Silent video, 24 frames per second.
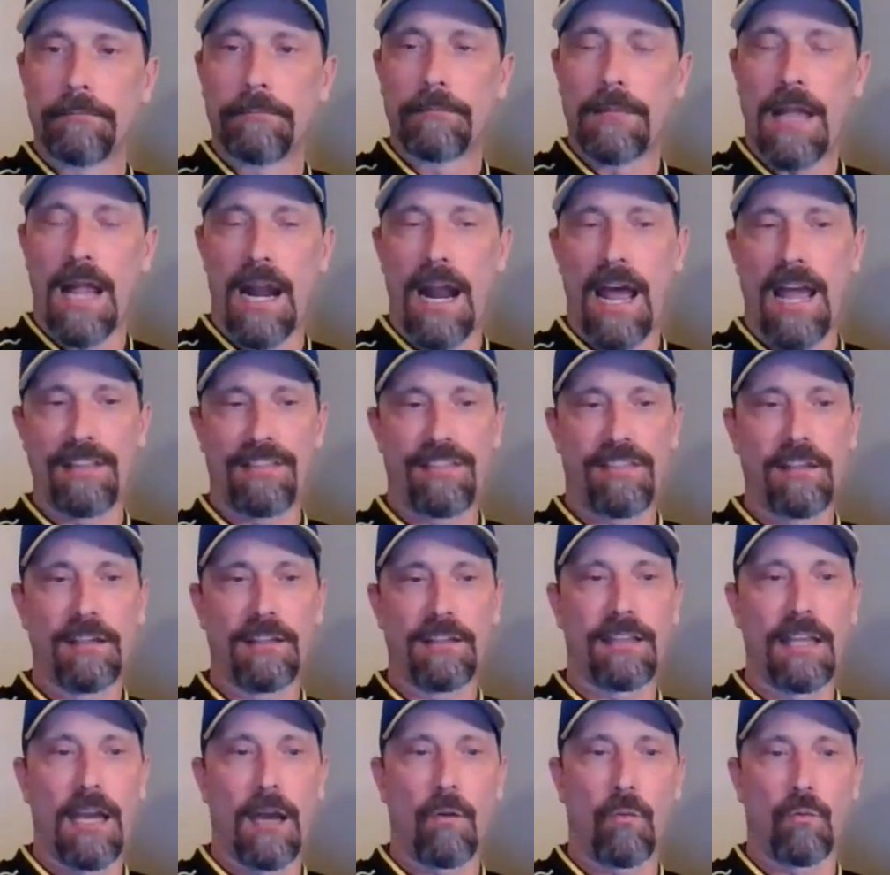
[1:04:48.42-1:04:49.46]
And I
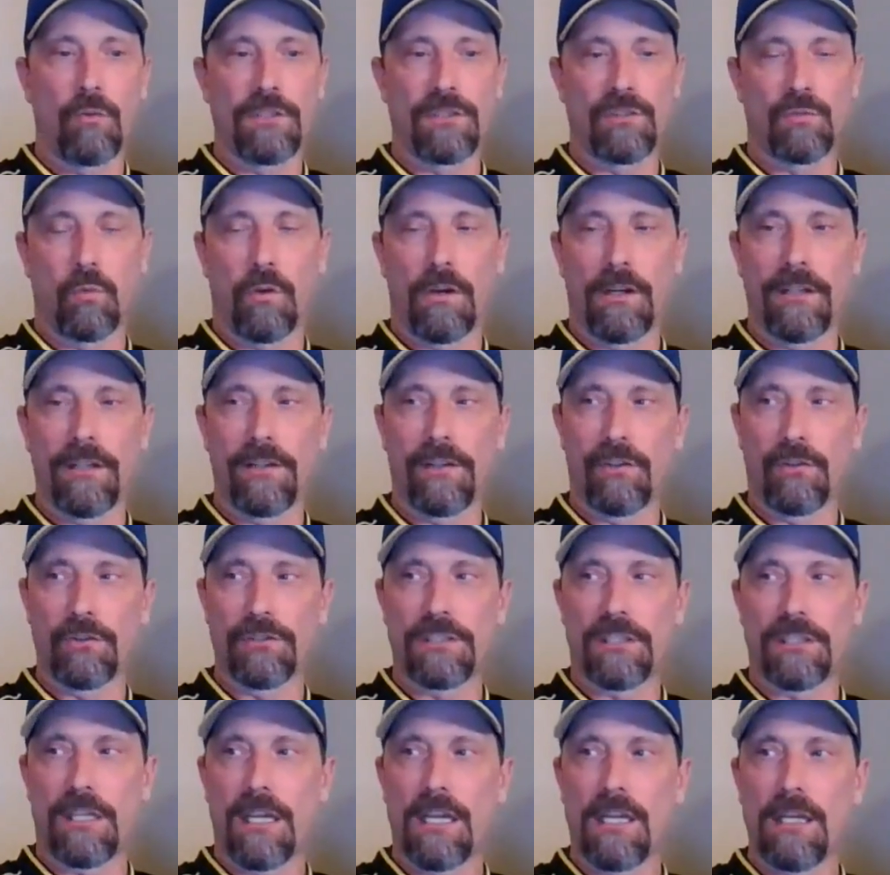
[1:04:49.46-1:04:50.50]
think that was one of
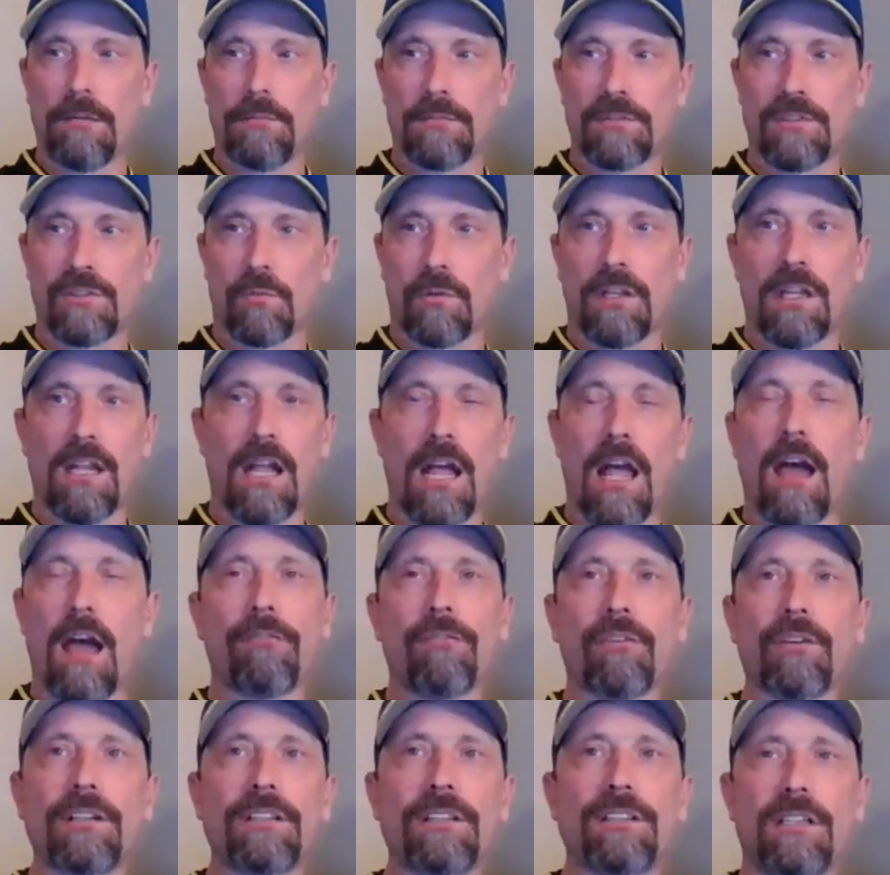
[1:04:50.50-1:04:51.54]
those games.
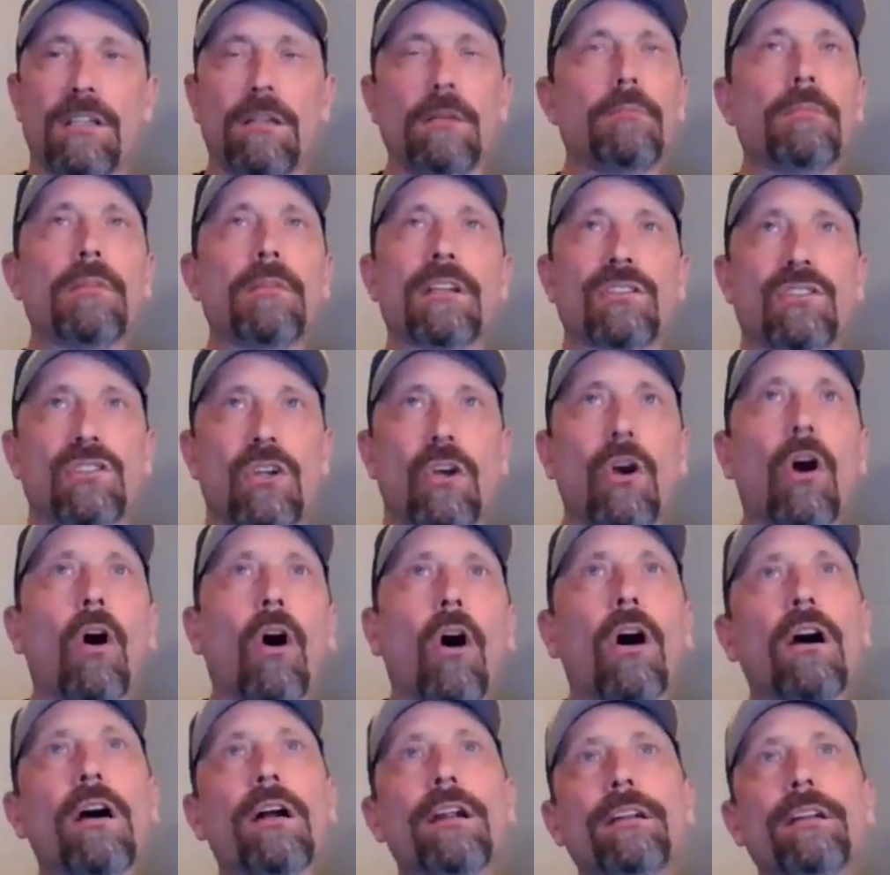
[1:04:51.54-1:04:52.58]
Every team that's
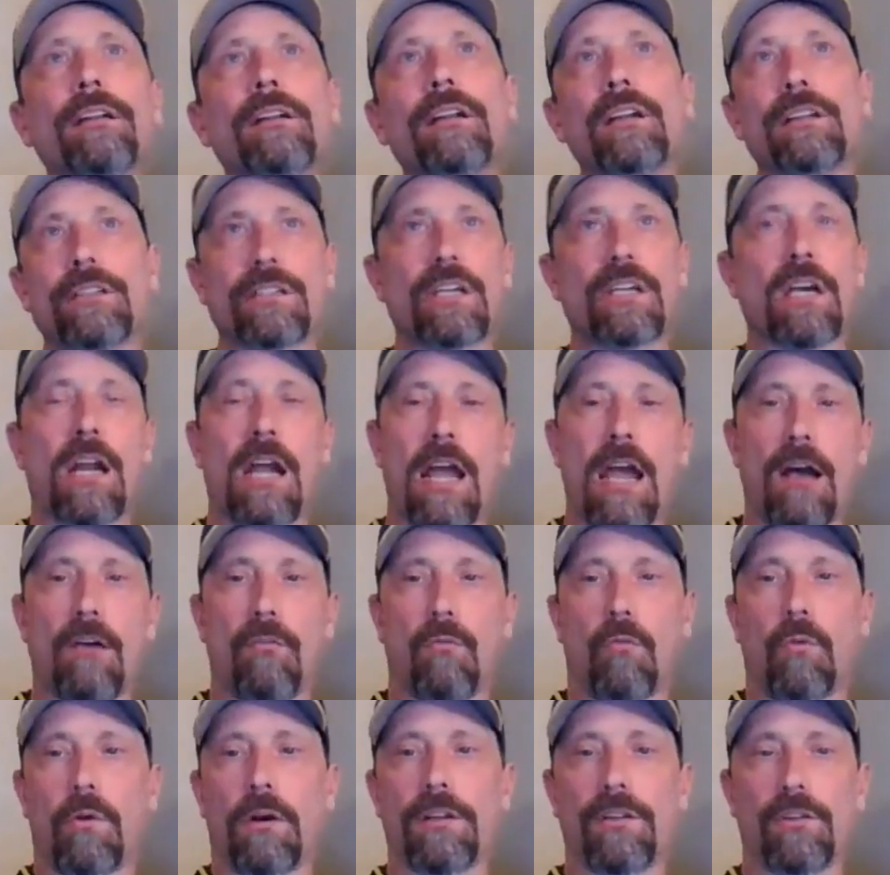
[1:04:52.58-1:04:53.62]
good is going to have
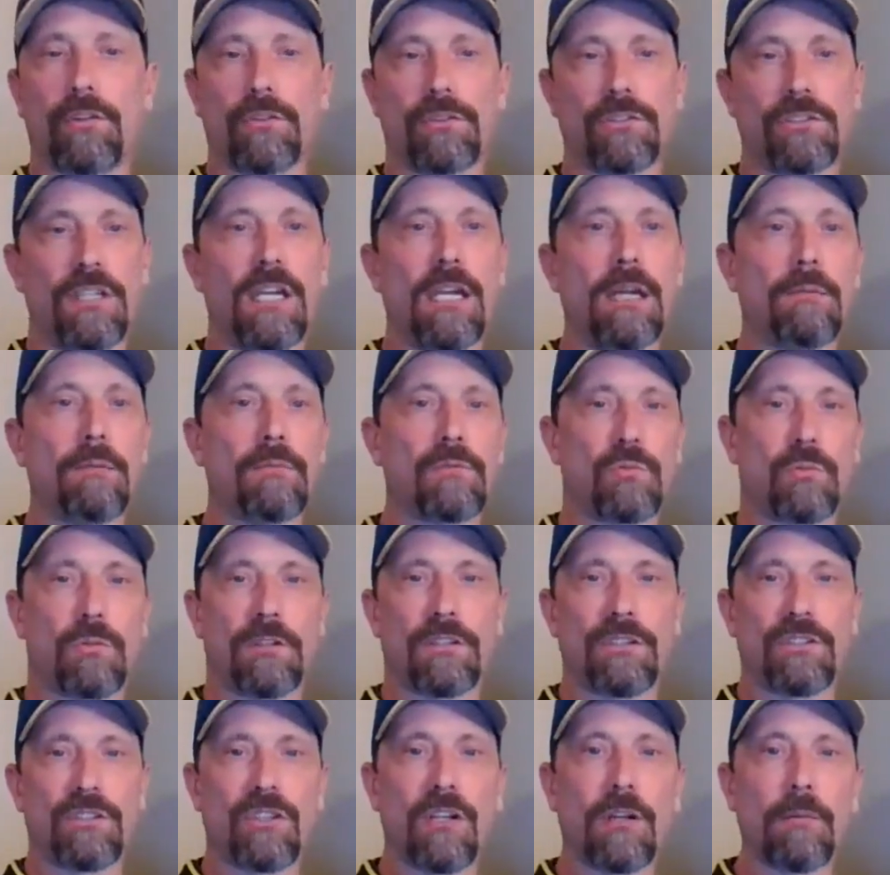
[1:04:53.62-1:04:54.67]
one of those games where
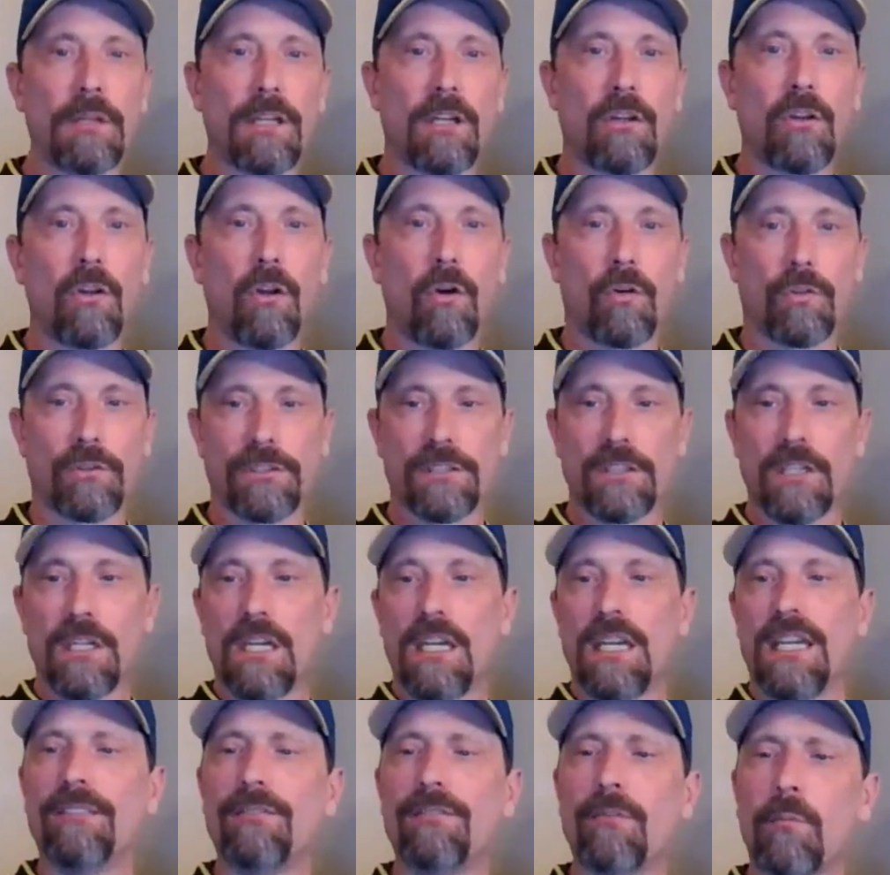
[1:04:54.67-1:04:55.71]
it's going to be close.
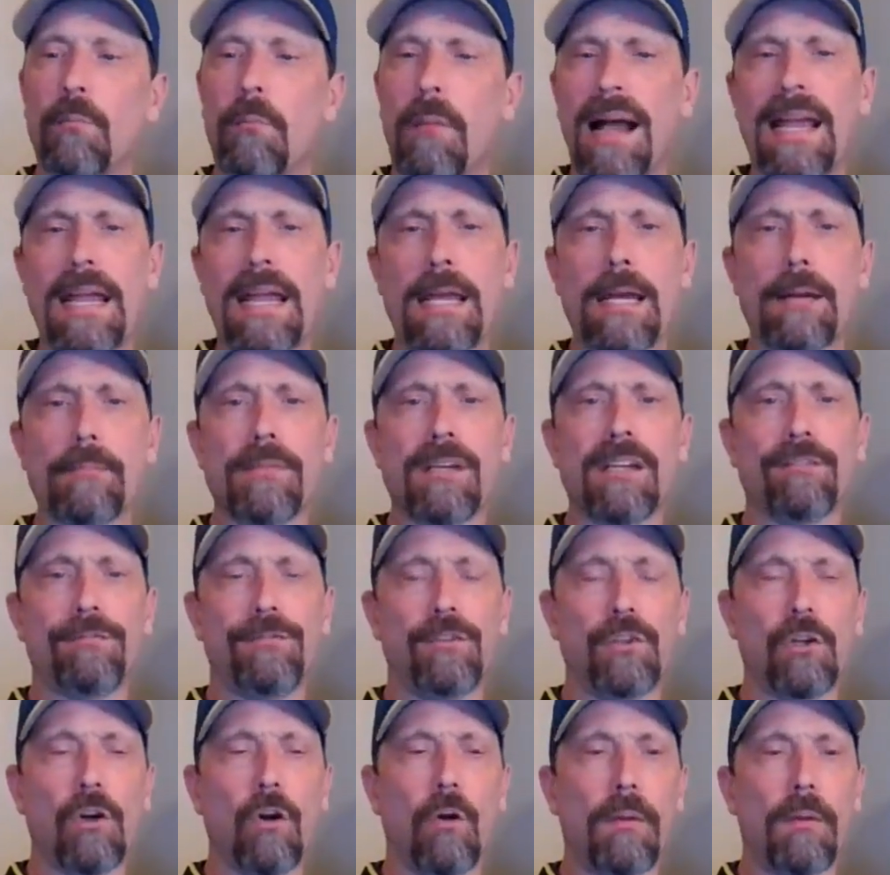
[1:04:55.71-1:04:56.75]
Even Miami, if
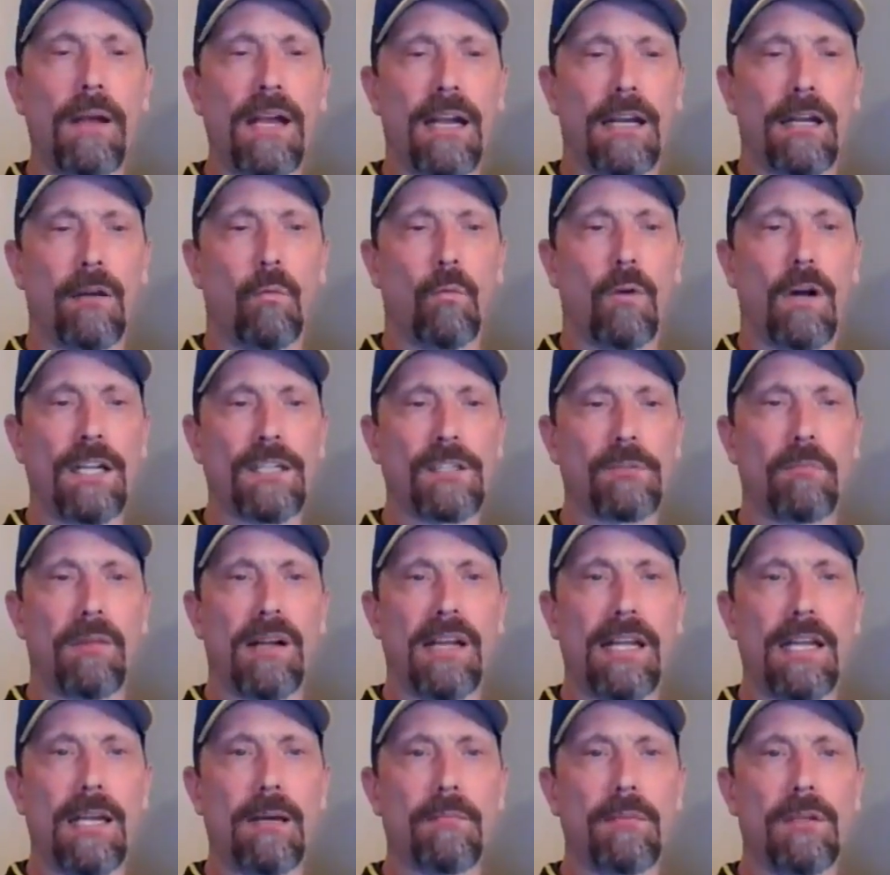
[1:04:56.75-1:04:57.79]
you go back and watch
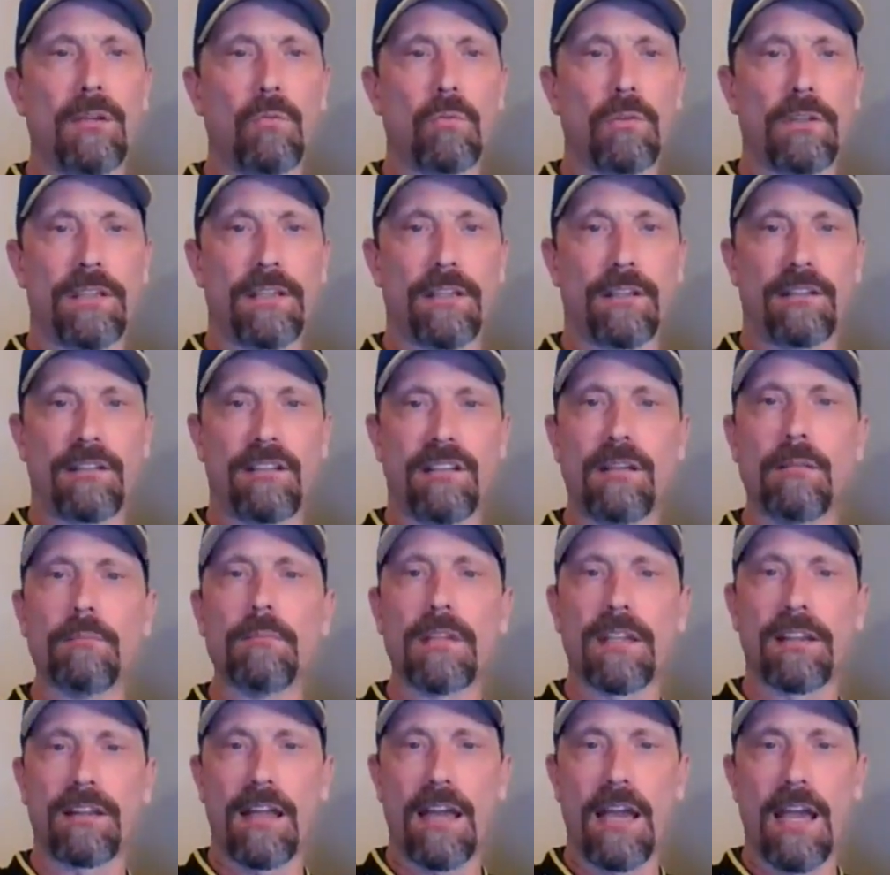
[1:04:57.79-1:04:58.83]
Miami with the team
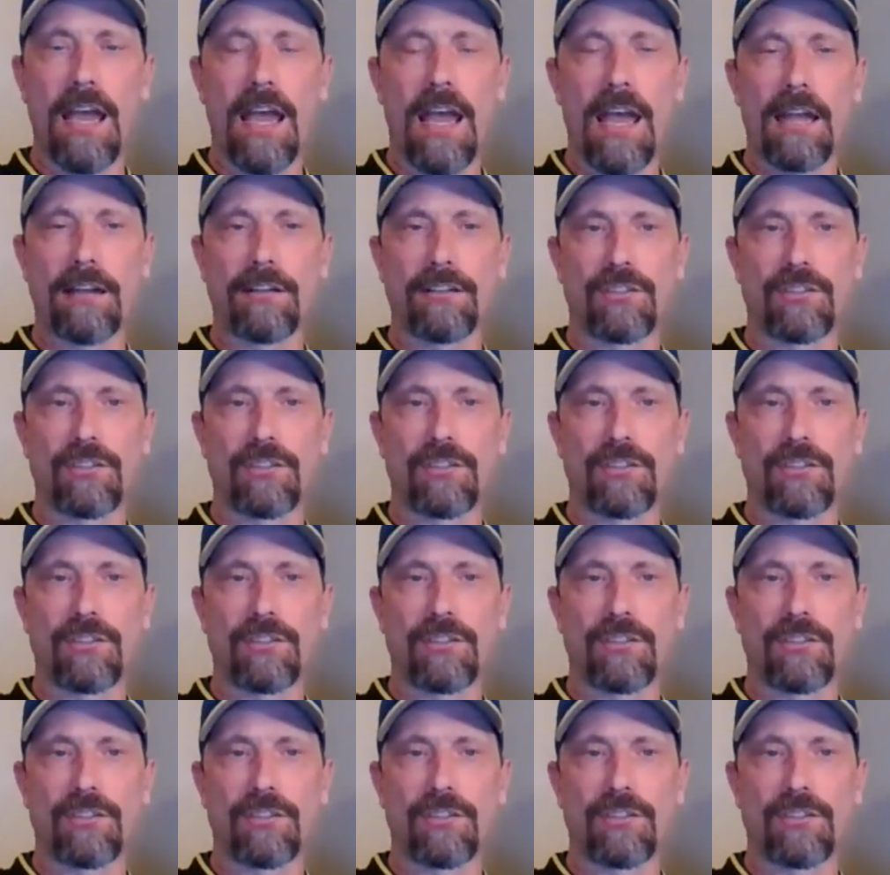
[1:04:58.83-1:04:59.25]
that they had in